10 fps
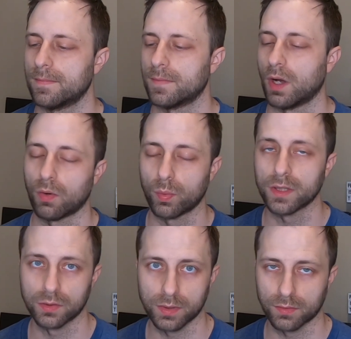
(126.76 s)
or
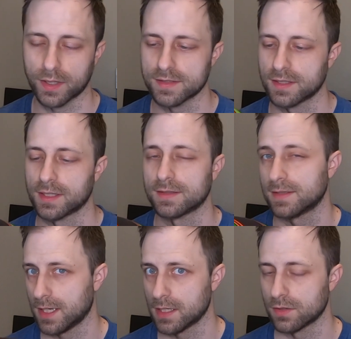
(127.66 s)
wheel-to-wheel racing, it's
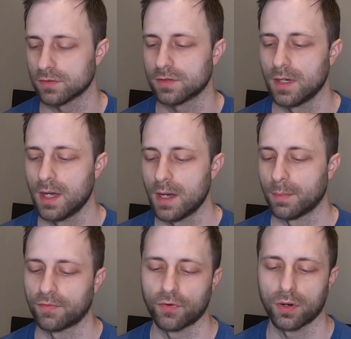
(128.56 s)
10 years.
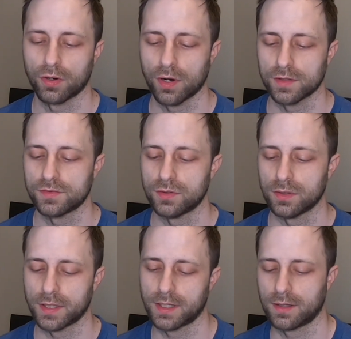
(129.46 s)
But for autocross,
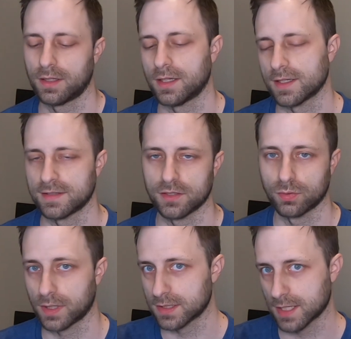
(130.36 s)
like an SA
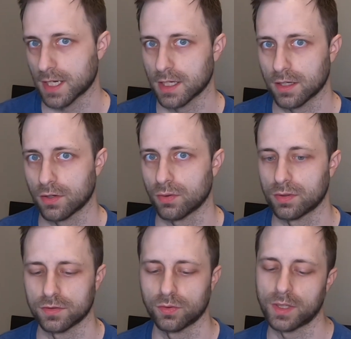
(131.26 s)
2010 can go
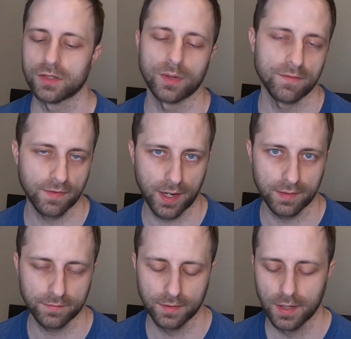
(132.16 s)
to 2025.